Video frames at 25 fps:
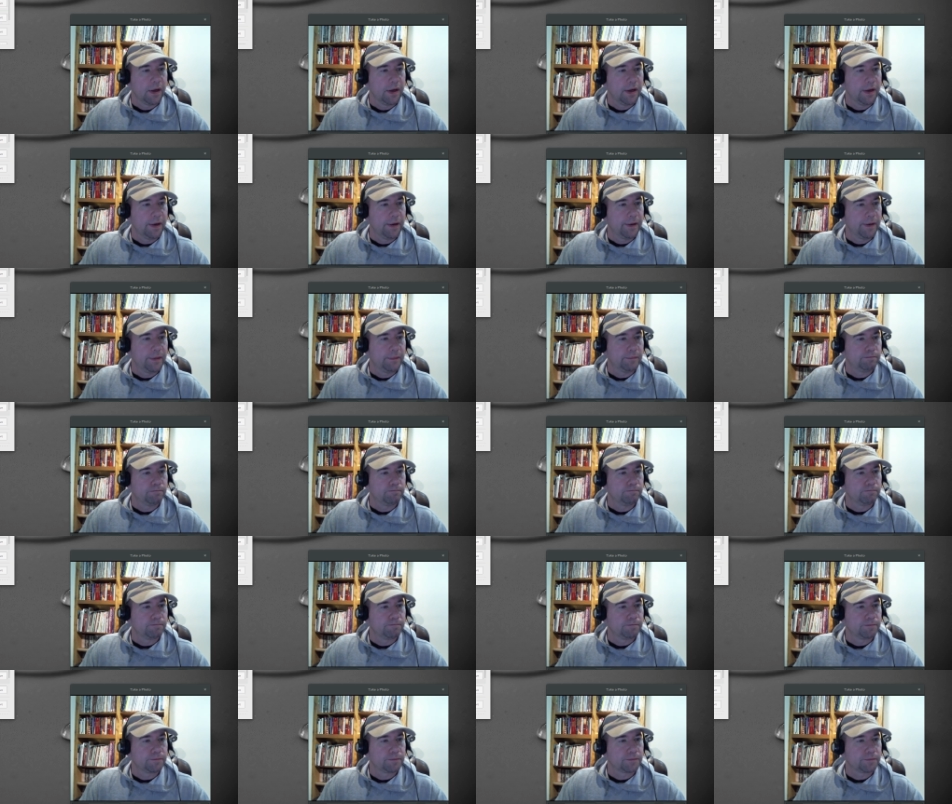Um,
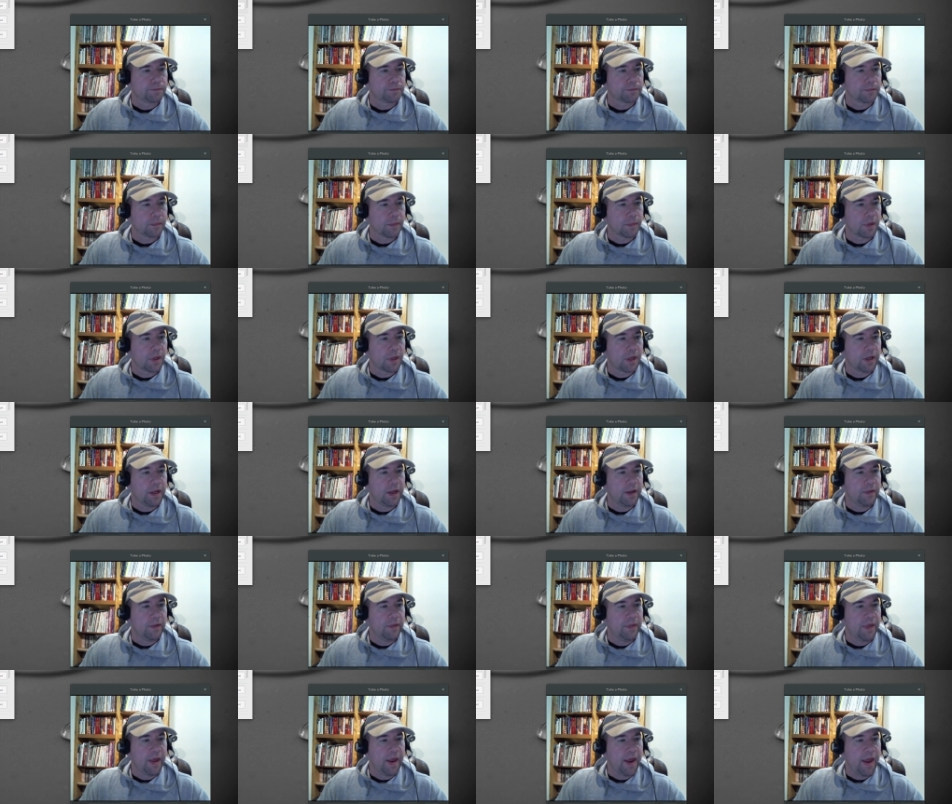
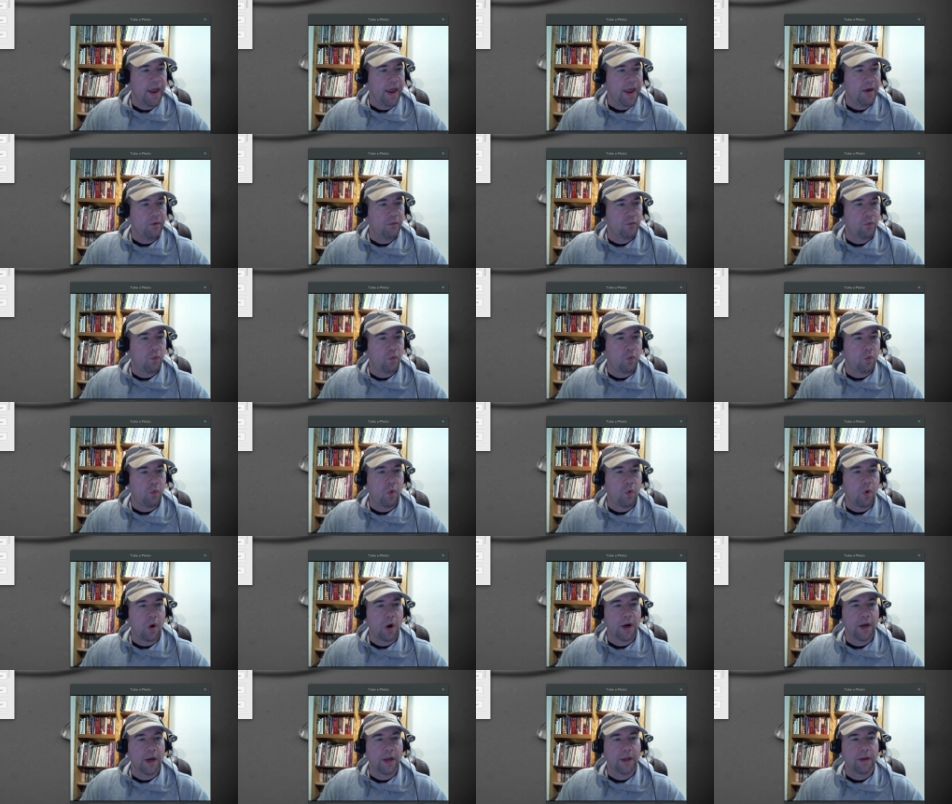they have
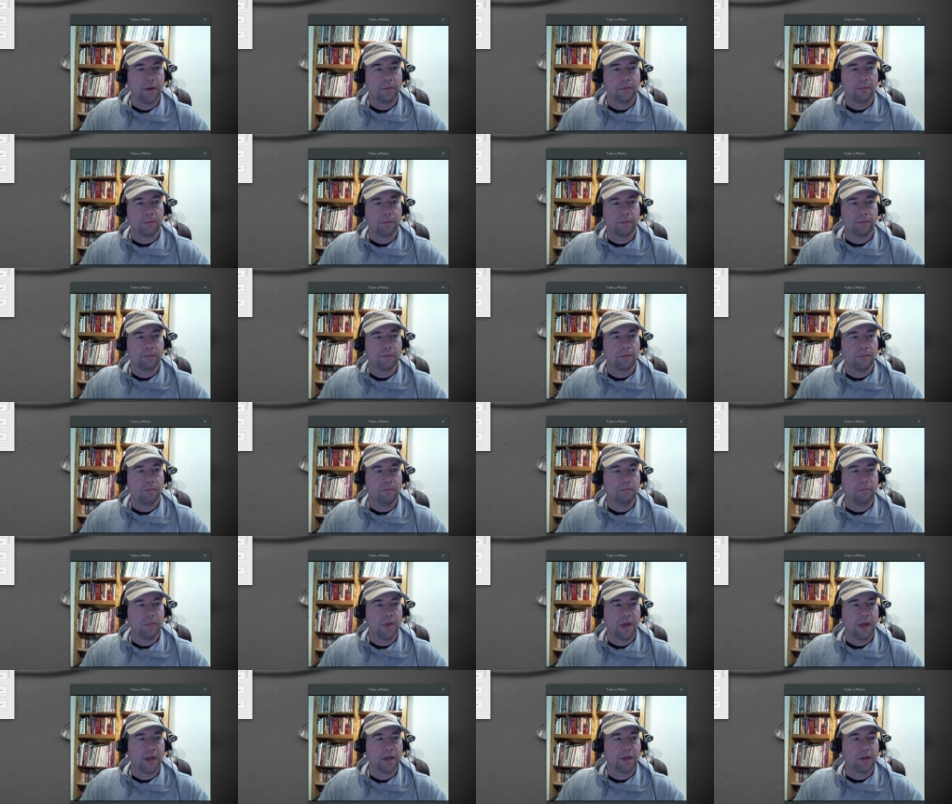one
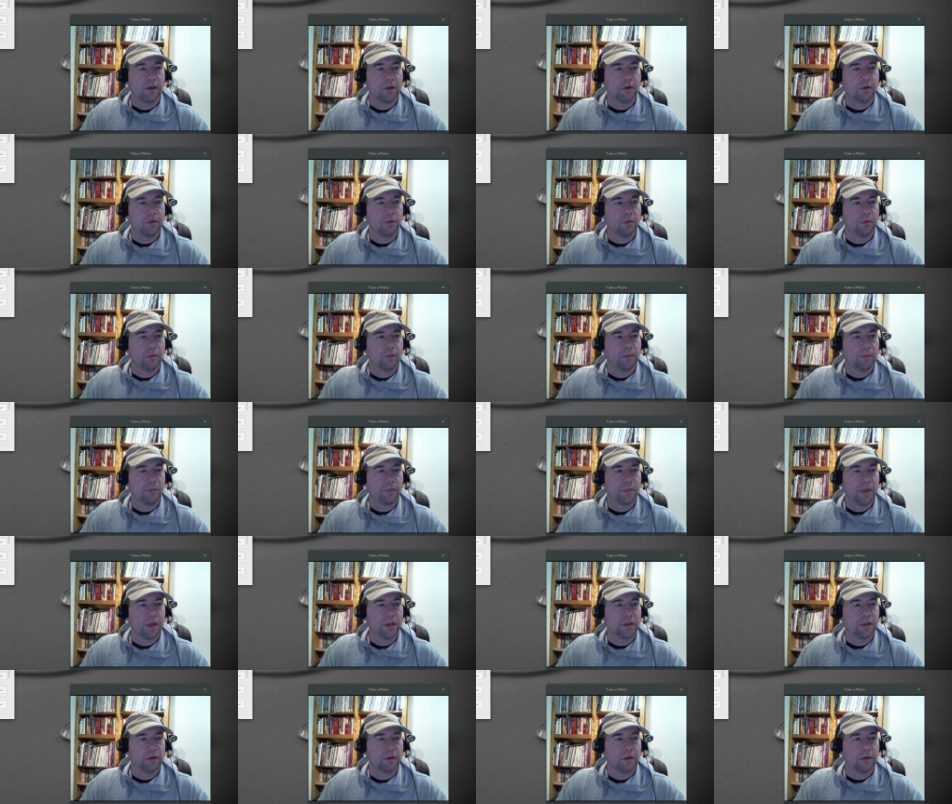menu
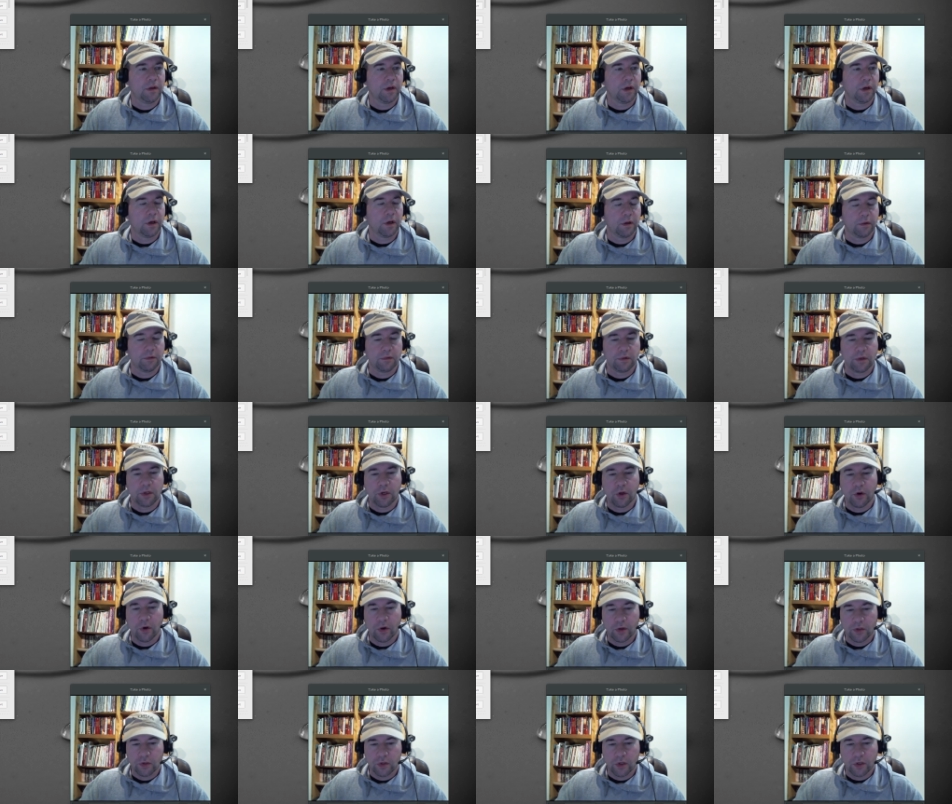that uh, you
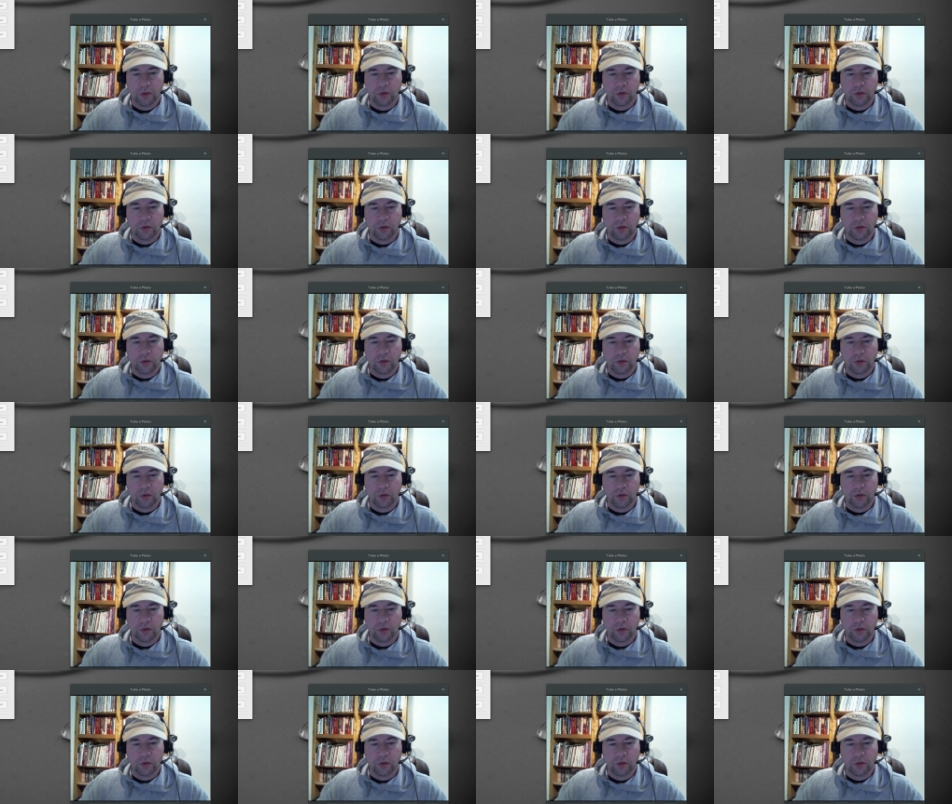know, a,